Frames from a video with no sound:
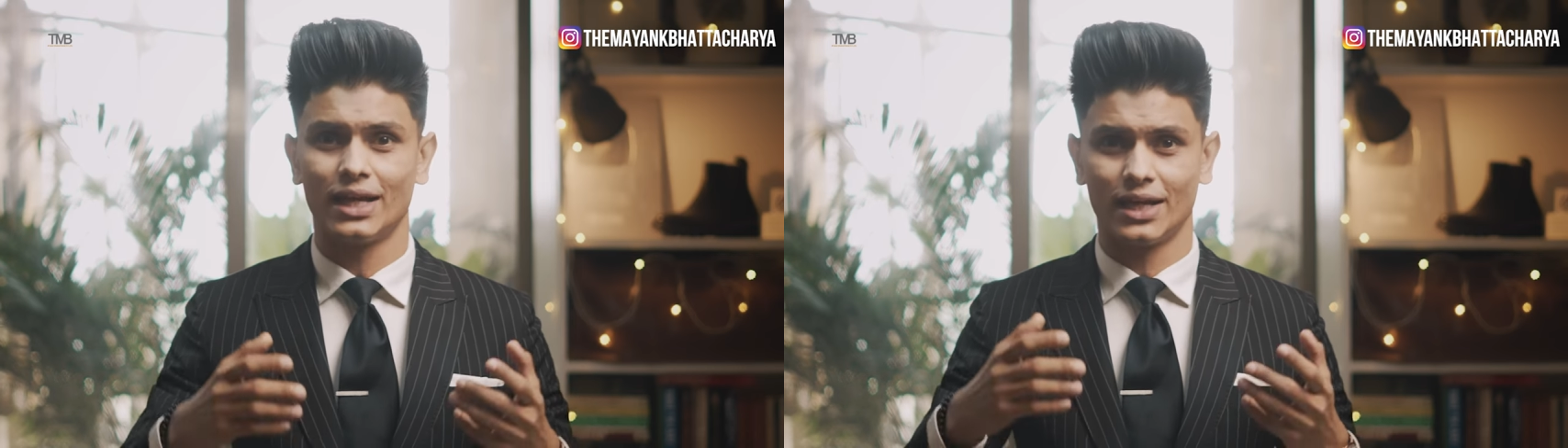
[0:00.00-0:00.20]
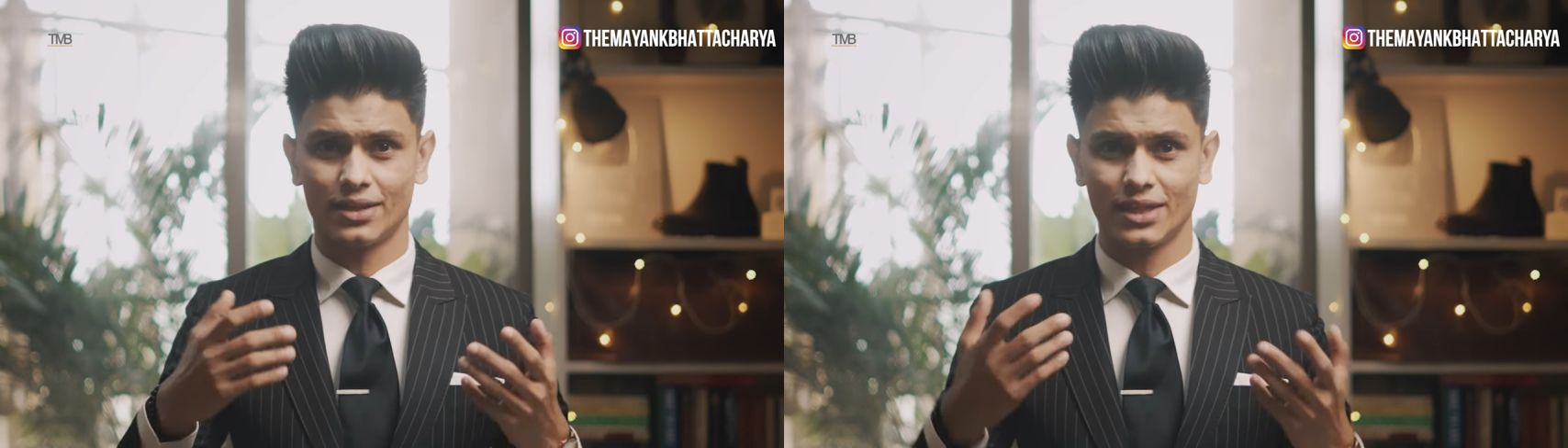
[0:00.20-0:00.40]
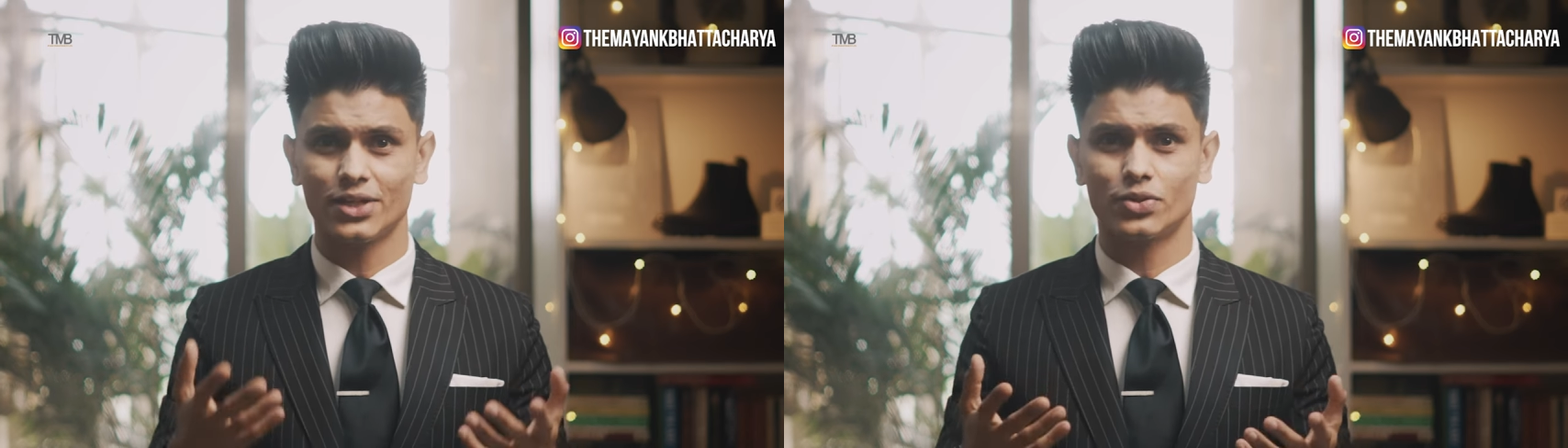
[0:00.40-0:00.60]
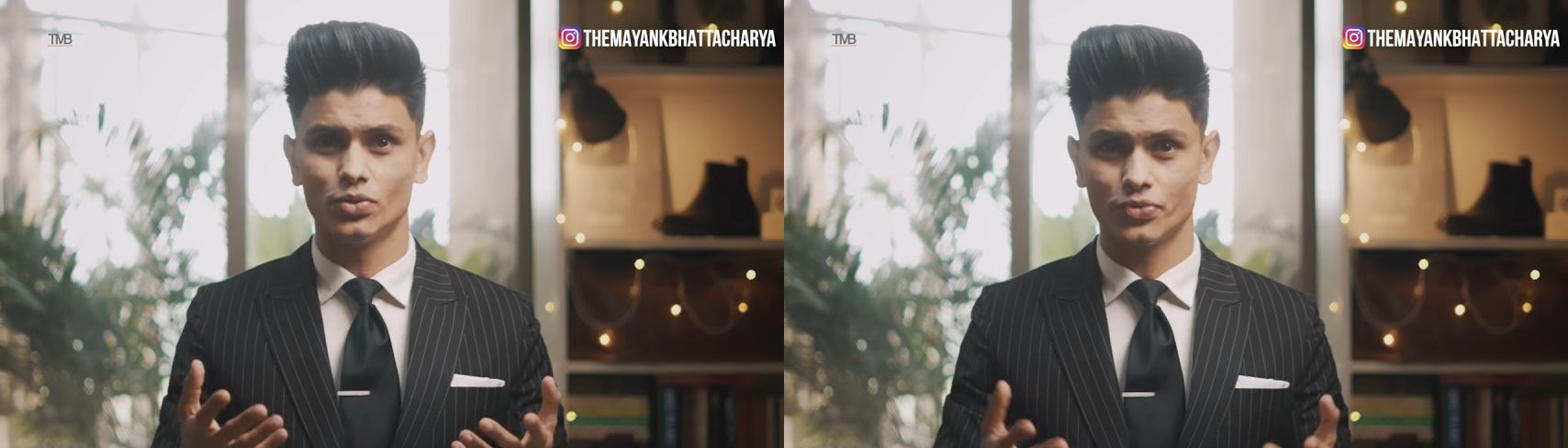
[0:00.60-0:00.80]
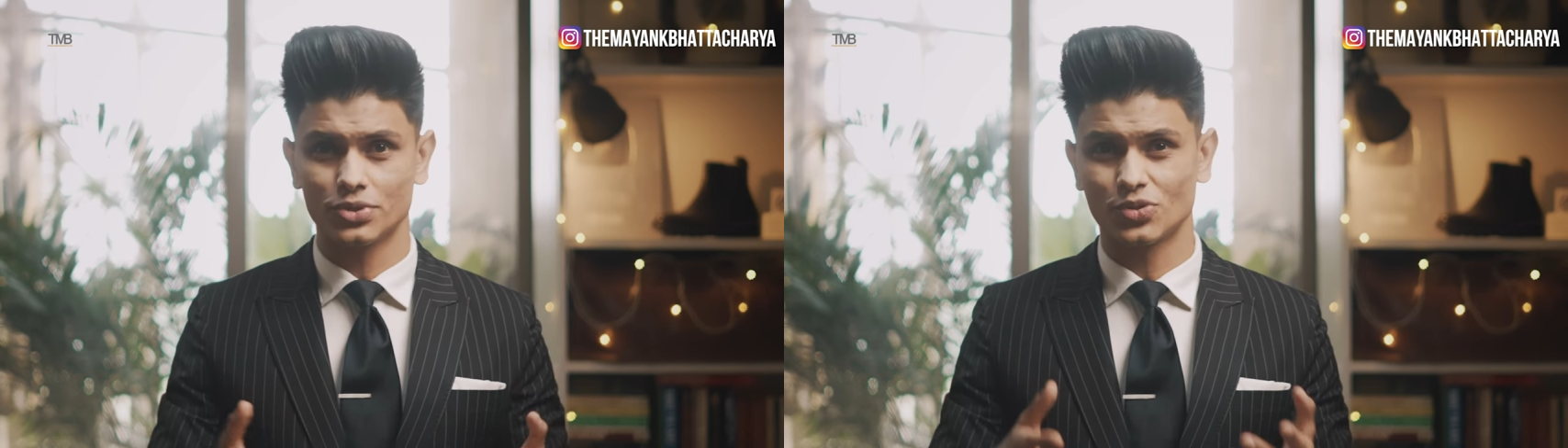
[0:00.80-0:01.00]
and thank you
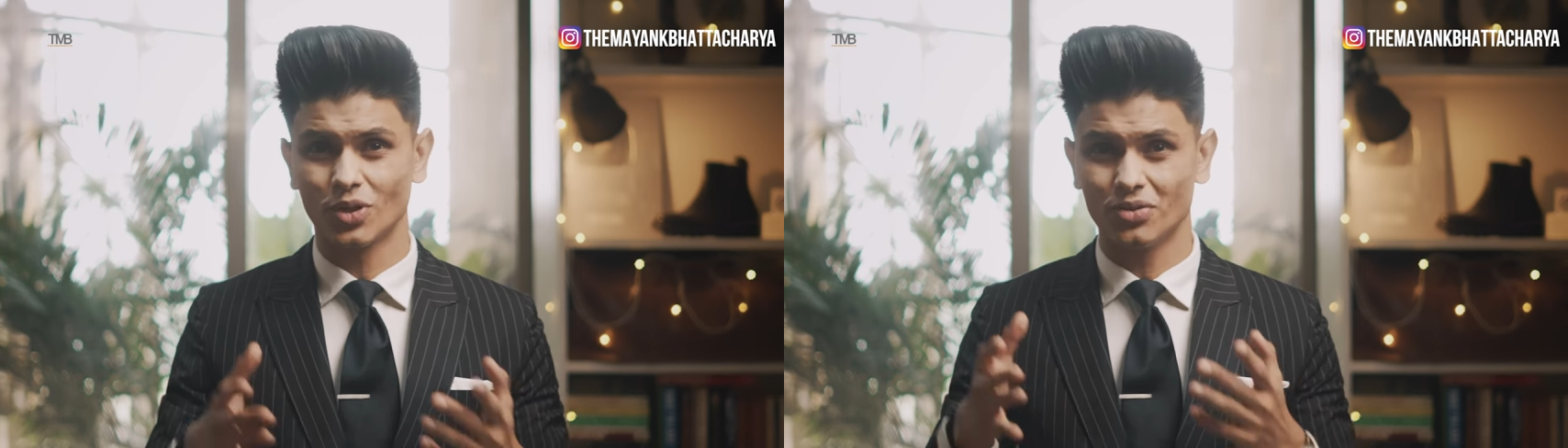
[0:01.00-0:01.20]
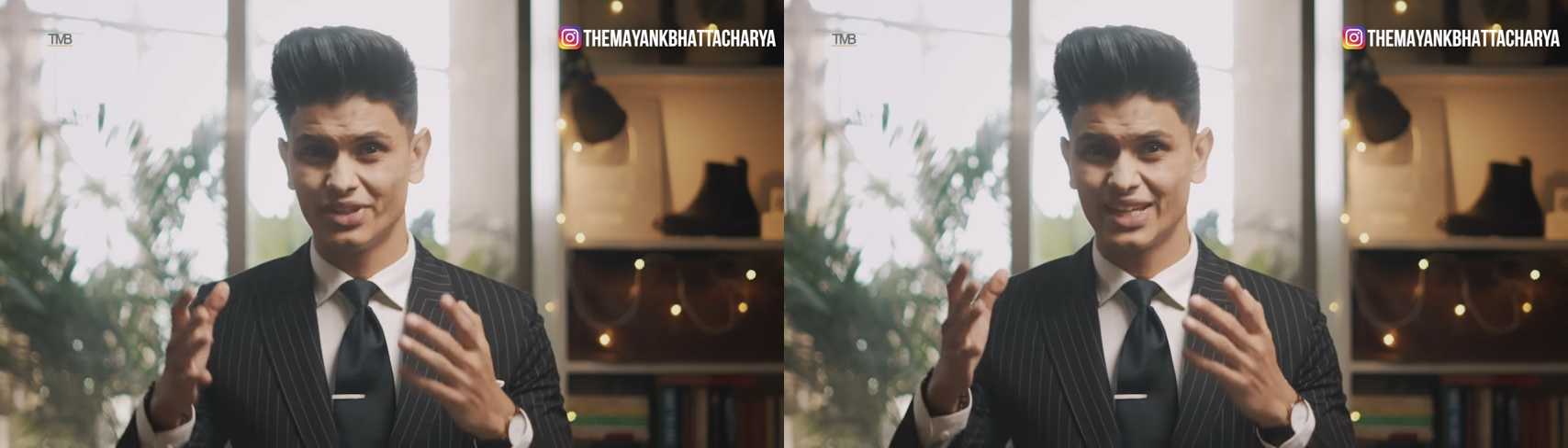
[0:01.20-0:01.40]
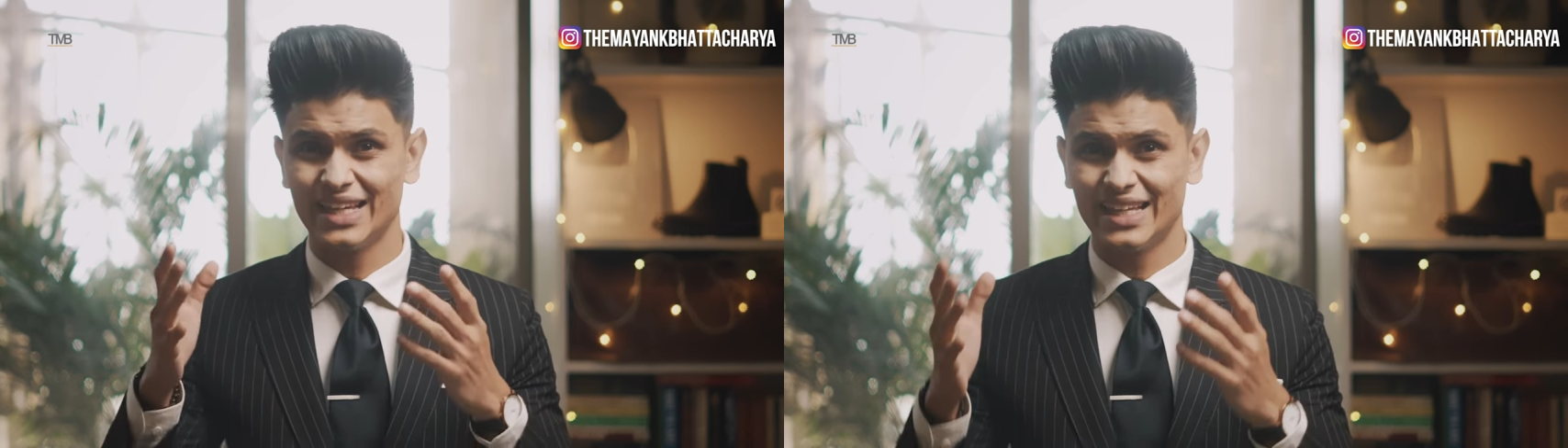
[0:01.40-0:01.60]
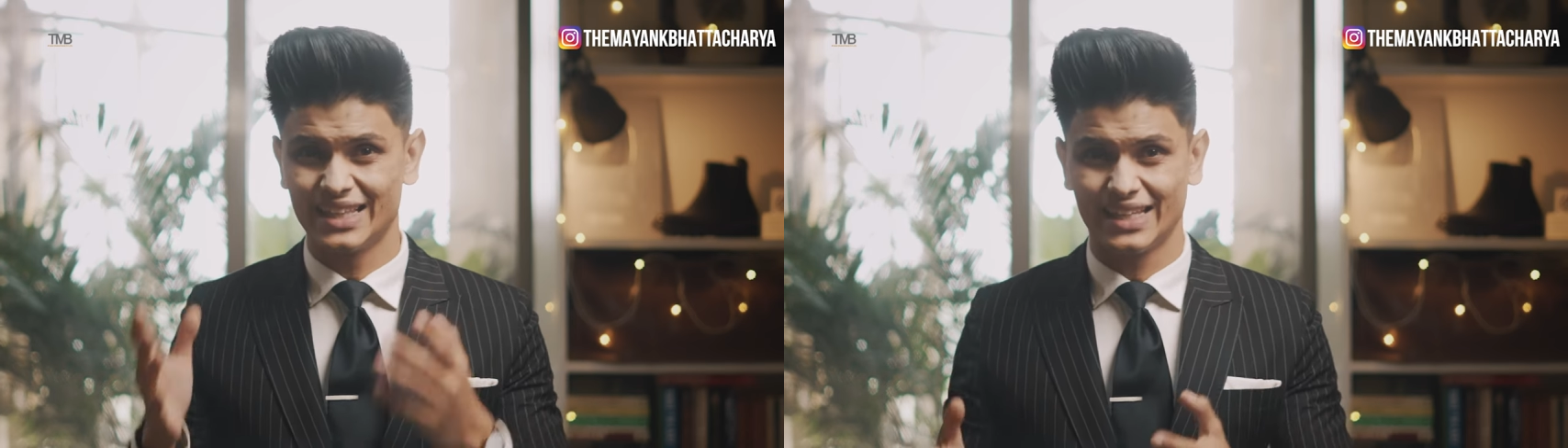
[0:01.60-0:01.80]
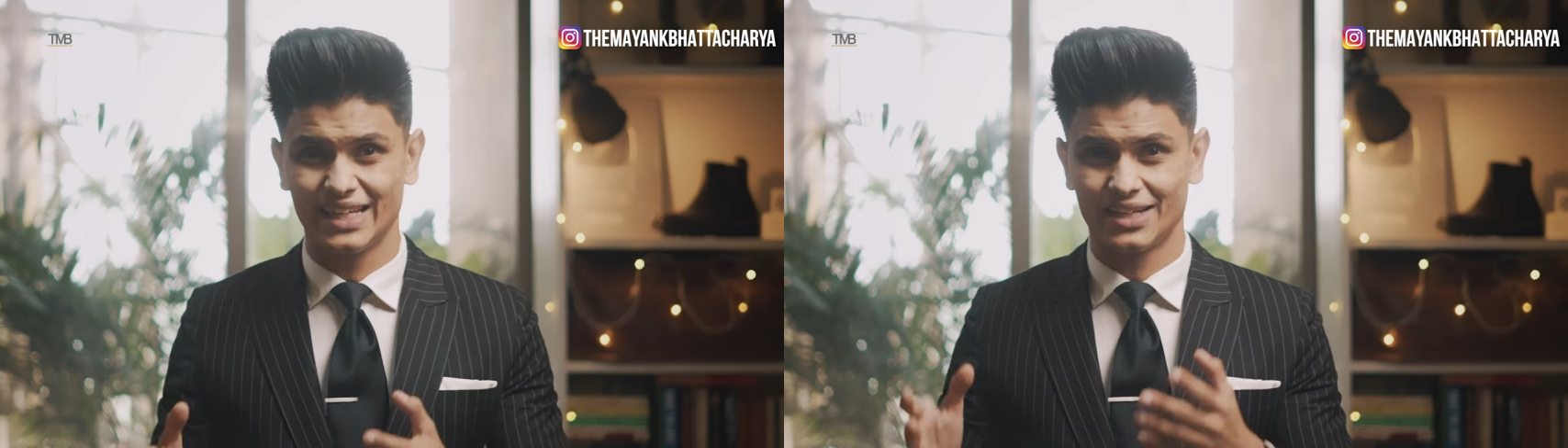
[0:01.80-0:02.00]
for solving
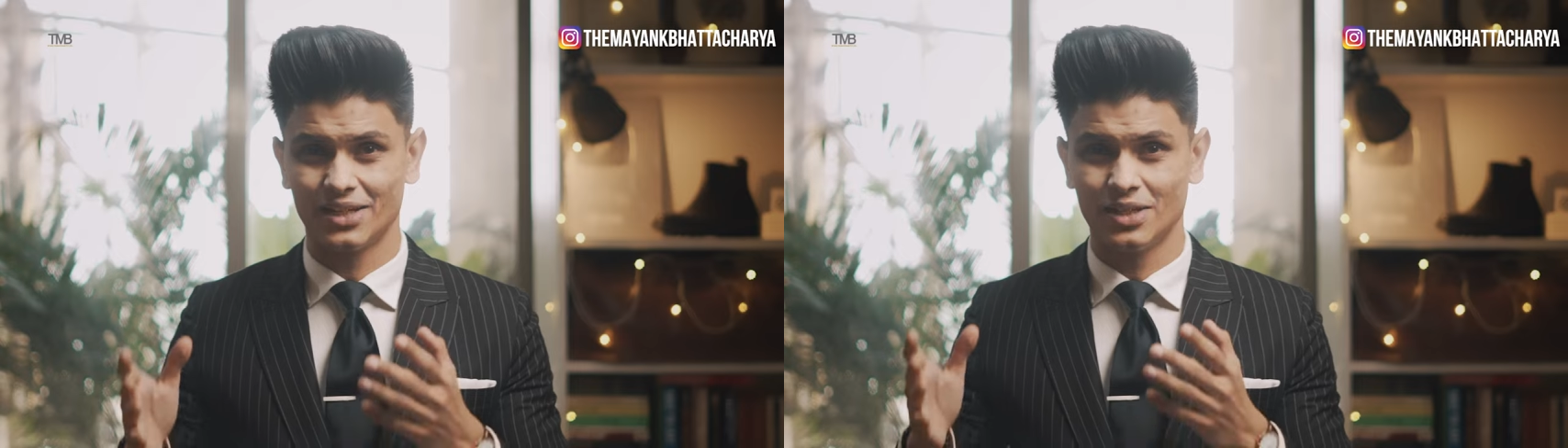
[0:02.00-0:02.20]
their